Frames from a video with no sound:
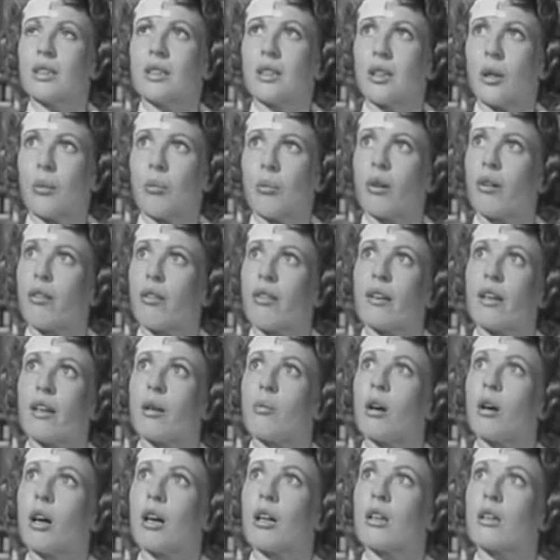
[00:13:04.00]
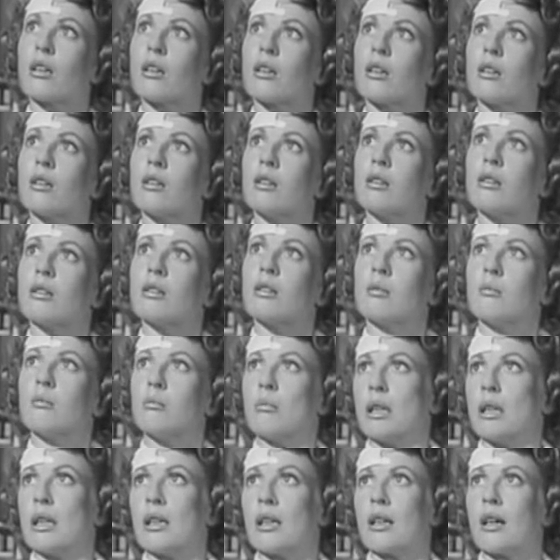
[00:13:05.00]
Terrible to think about it.
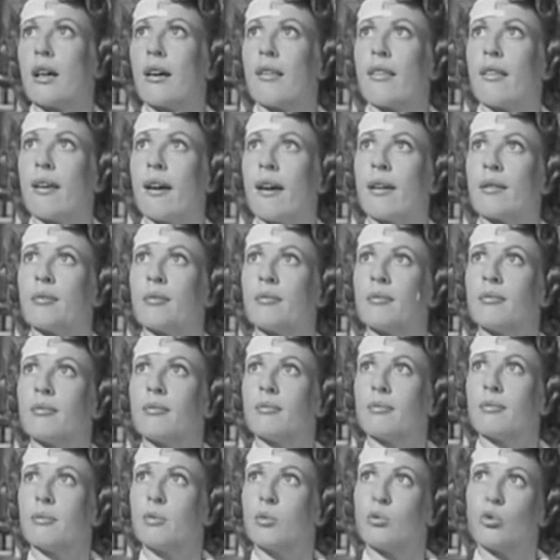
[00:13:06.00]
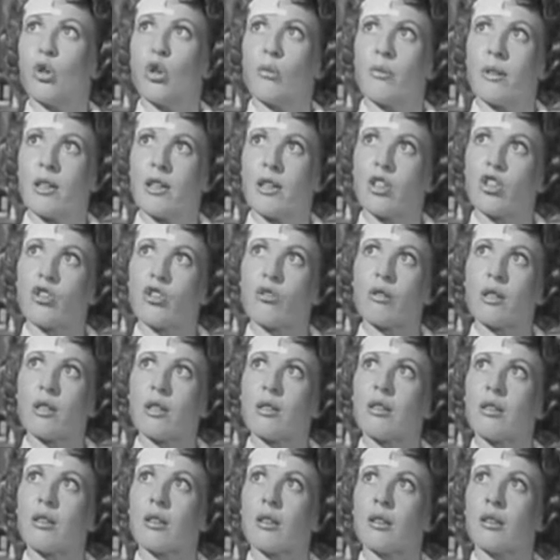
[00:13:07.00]
A man like that, roaming the
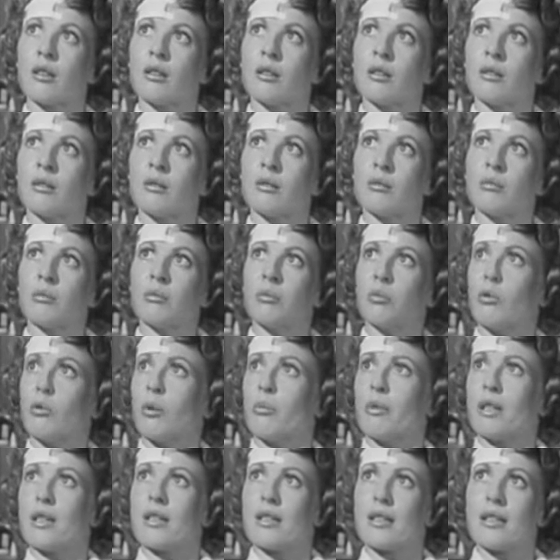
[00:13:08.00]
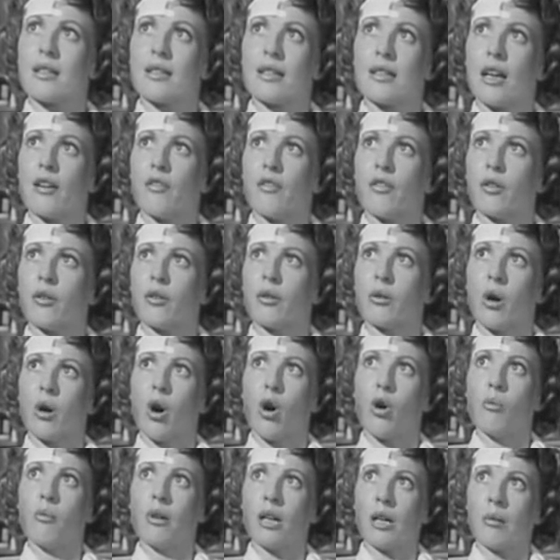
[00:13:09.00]
streets woman isn't safe in her own
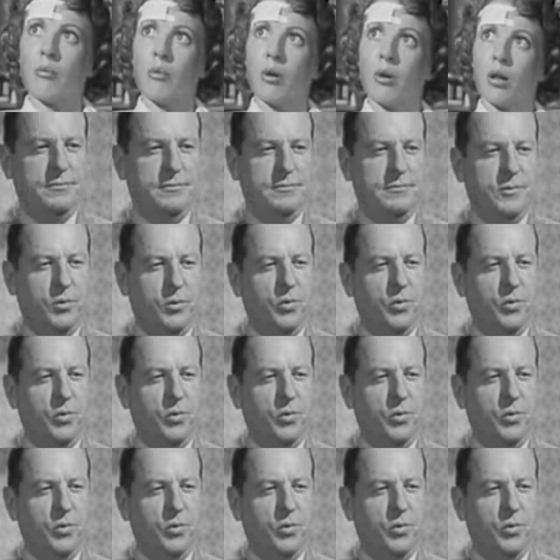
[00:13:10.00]
home anymore.